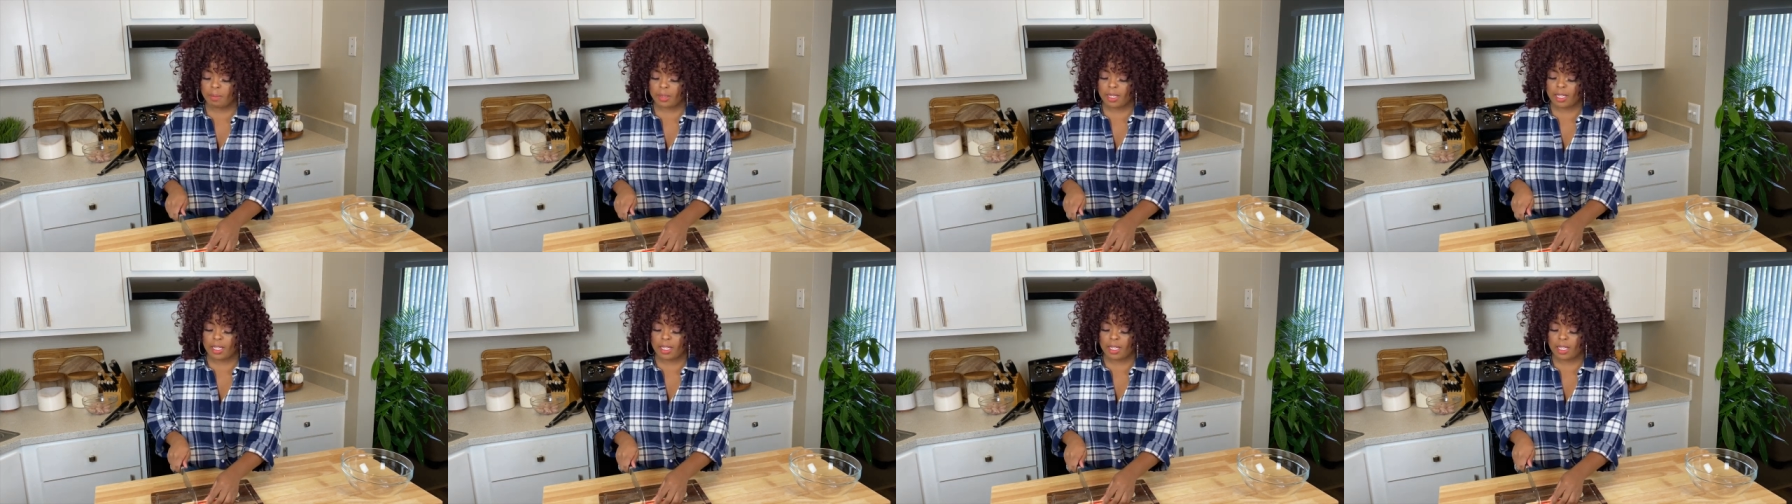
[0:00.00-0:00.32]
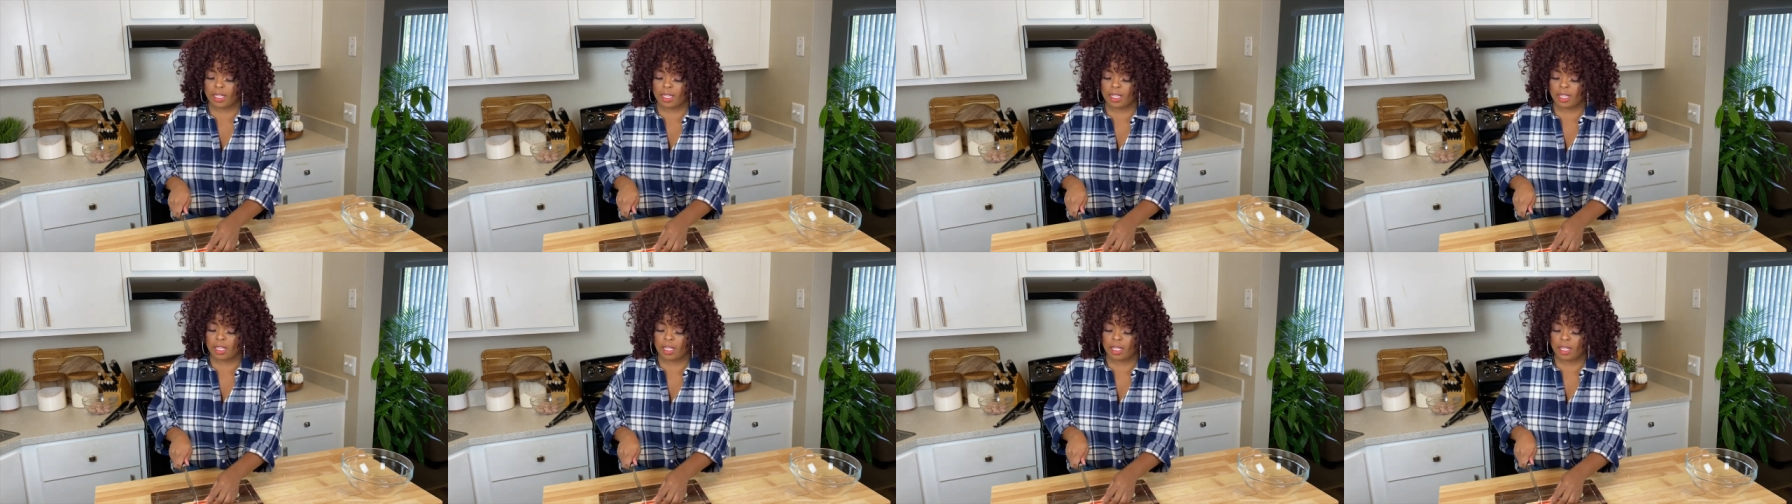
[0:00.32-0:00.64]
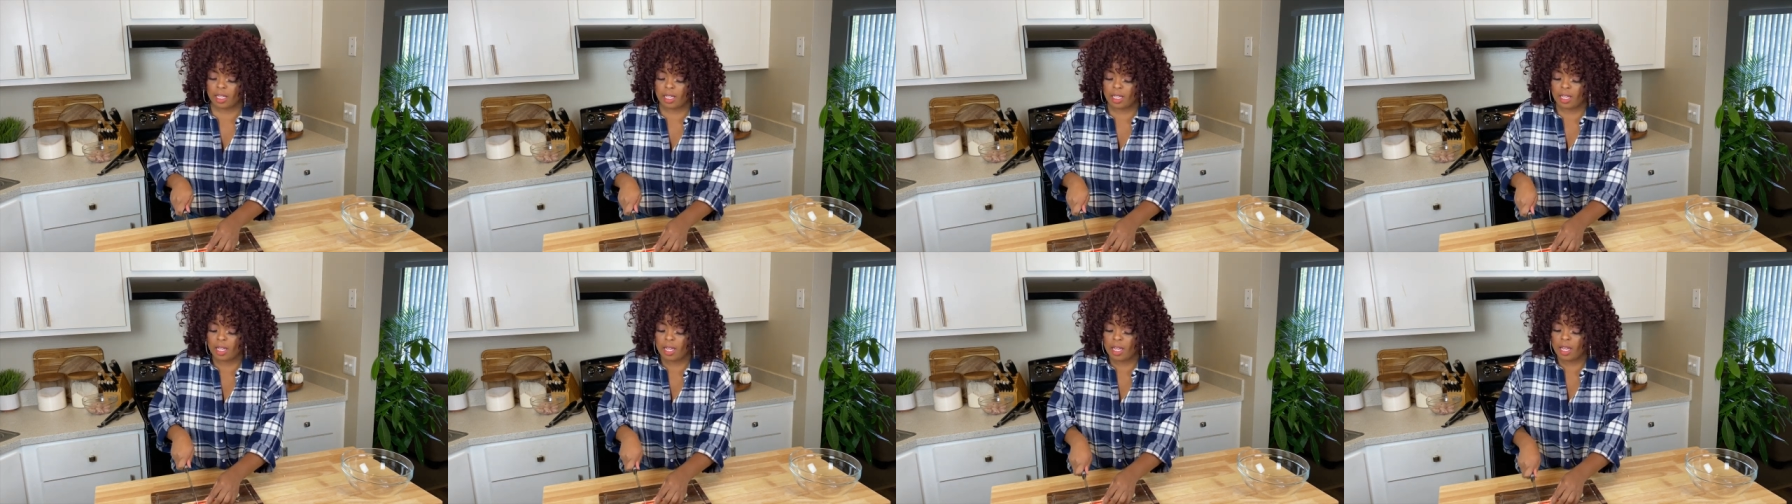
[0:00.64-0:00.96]
be
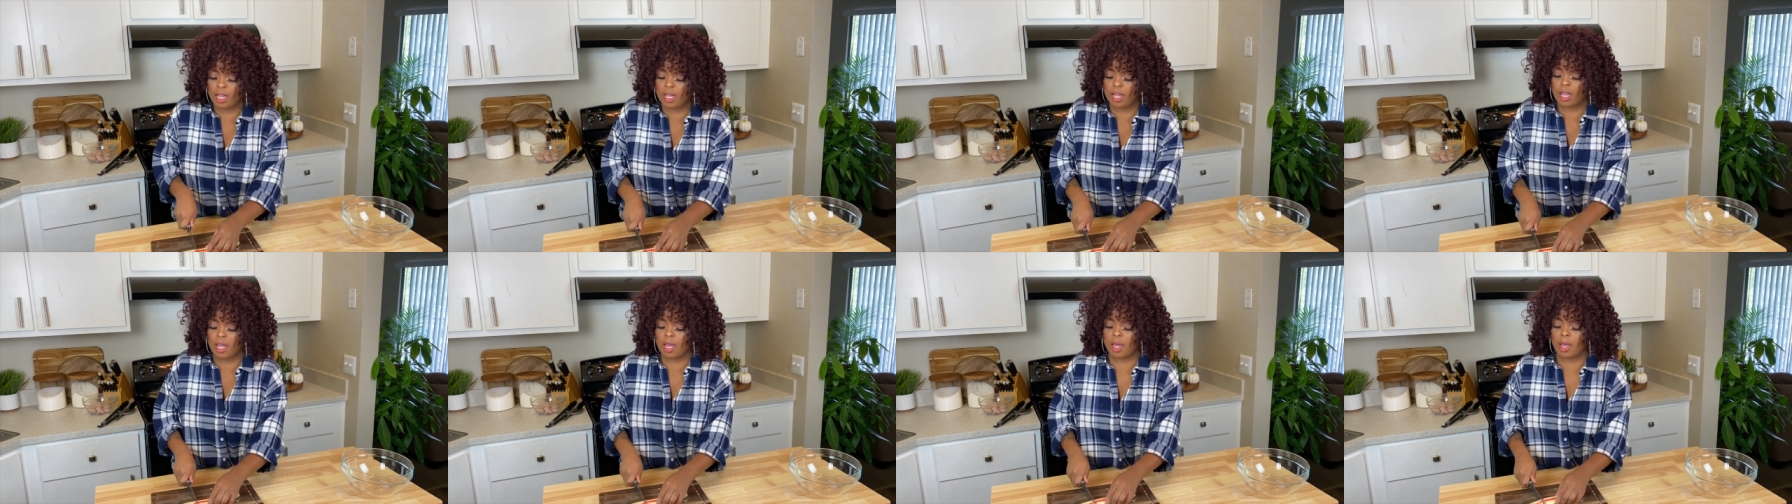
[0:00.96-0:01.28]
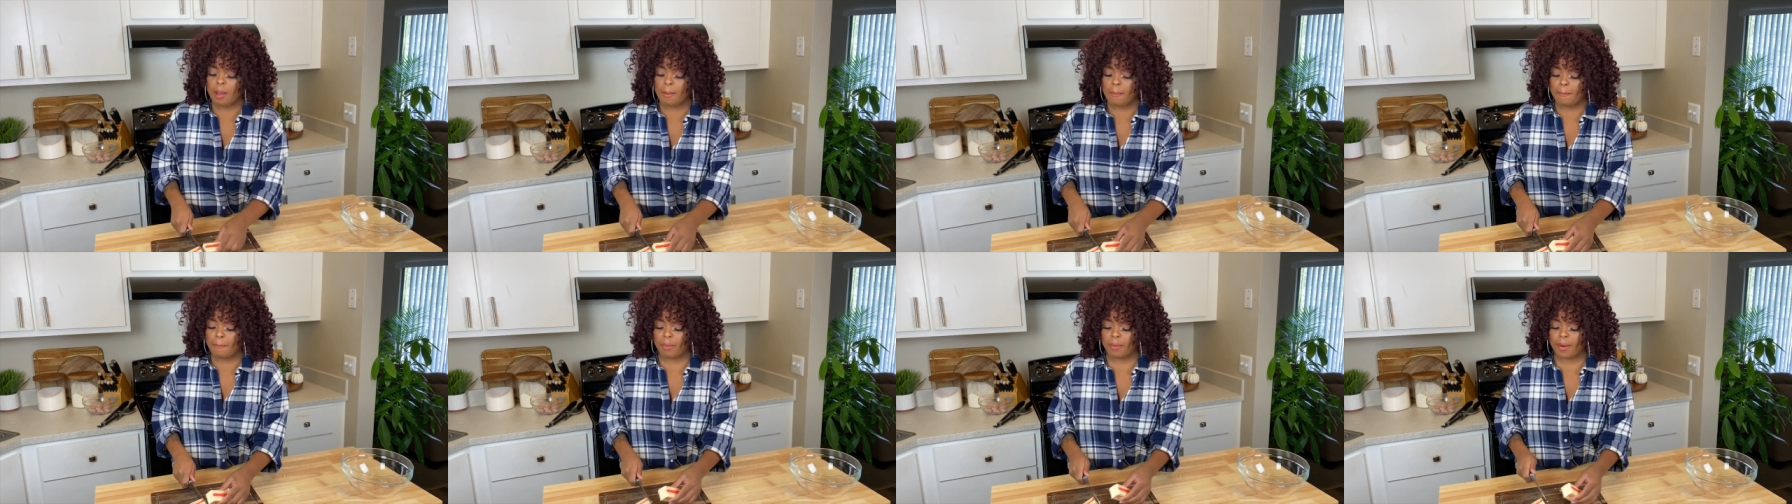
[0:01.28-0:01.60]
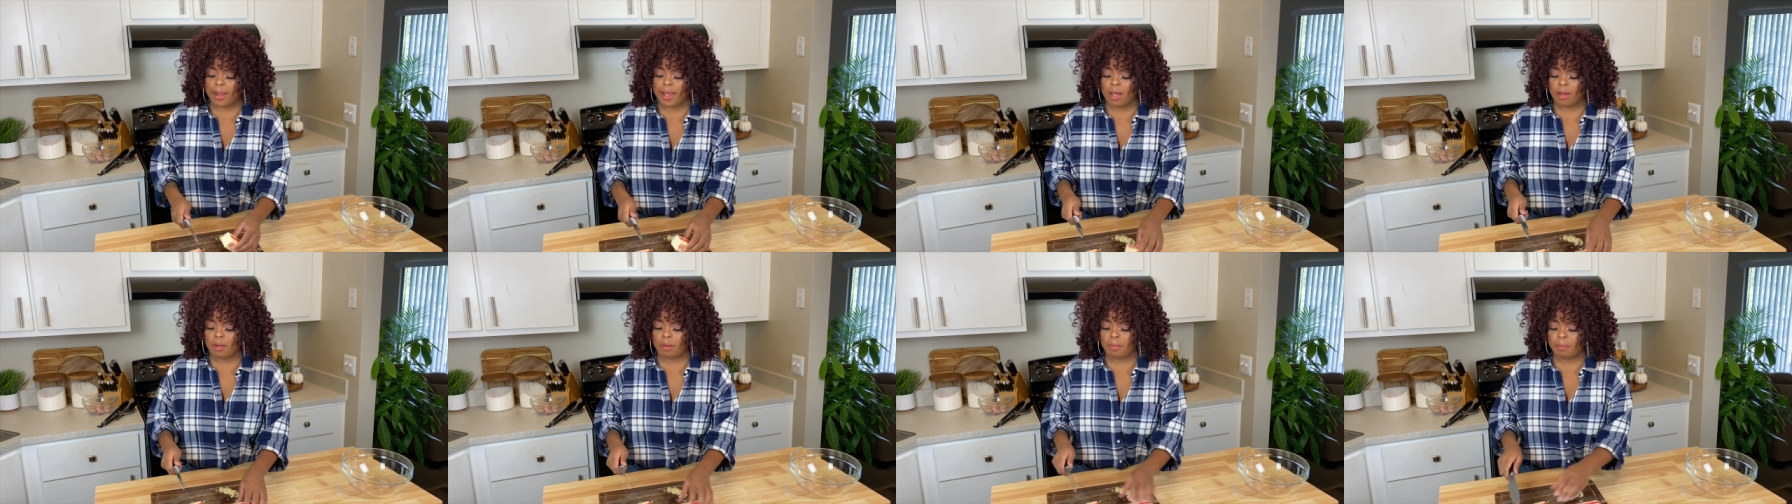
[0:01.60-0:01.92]

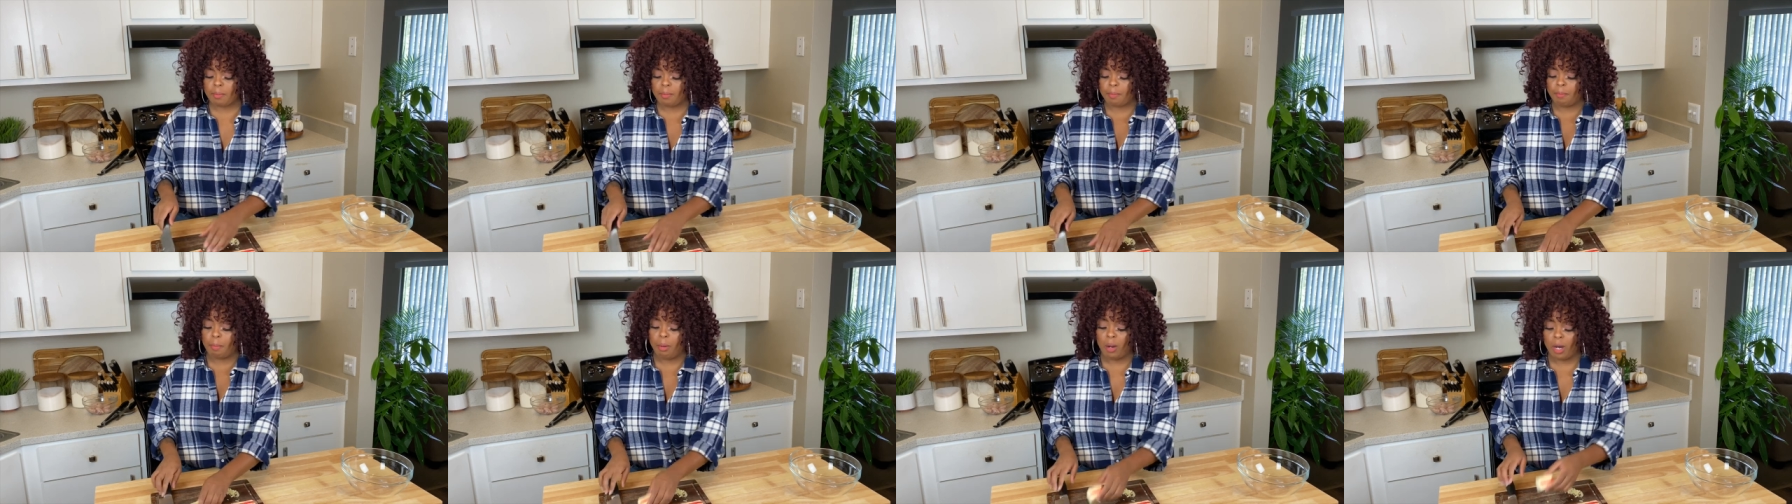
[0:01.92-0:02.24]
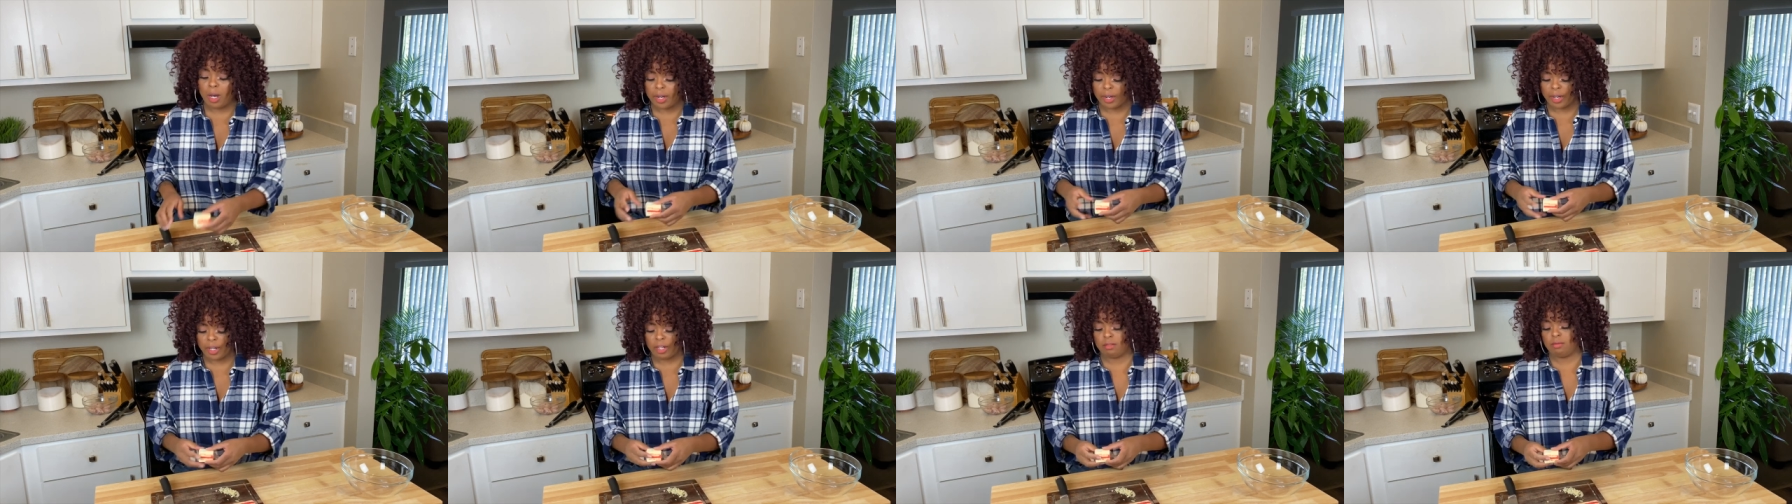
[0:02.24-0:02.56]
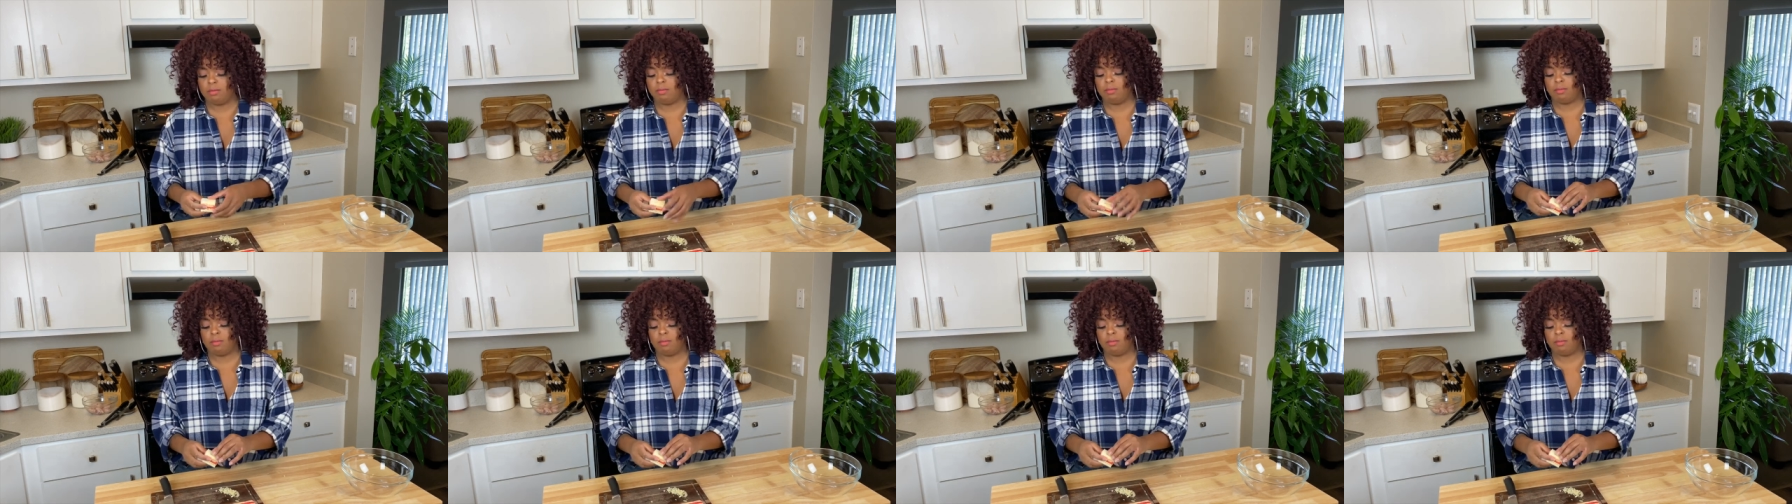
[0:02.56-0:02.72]
brown butter.